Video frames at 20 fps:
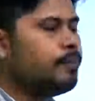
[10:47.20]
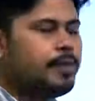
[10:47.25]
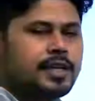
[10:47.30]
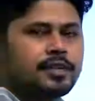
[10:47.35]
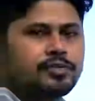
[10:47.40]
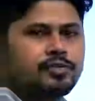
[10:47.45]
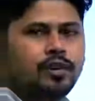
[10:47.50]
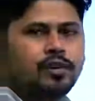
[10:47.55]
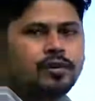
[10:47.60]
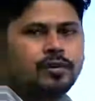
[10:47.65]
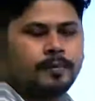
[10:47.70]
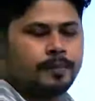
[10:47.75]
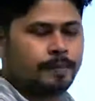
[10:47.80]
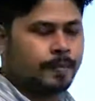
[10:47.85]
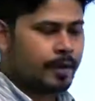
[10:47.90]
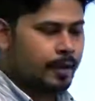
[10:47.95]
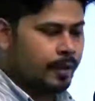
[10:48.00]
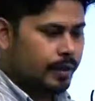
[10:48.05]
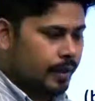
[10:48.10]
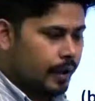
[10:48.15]
based on
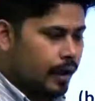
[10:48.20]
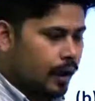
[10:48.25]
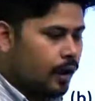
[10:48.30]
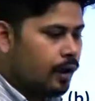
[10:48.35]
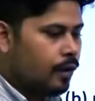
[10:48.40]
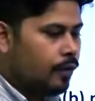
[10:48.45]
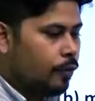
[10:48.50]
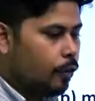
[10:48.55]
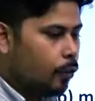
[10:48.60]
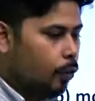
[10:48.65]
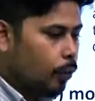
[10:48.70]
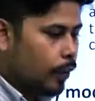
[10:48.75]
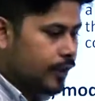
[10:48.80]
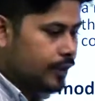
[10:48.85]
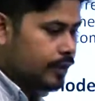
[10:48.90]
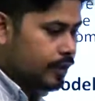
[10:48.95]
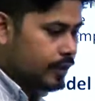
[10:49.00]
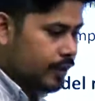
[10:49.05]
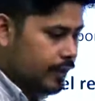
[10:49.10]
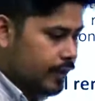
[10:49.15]

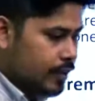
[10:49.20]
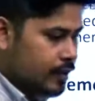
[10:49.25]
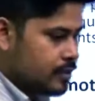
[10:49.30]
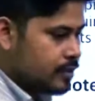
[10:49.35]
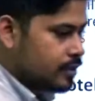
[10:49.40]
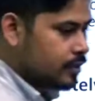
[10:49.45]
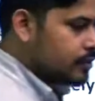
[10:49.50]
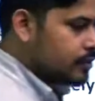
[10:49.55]
whether it is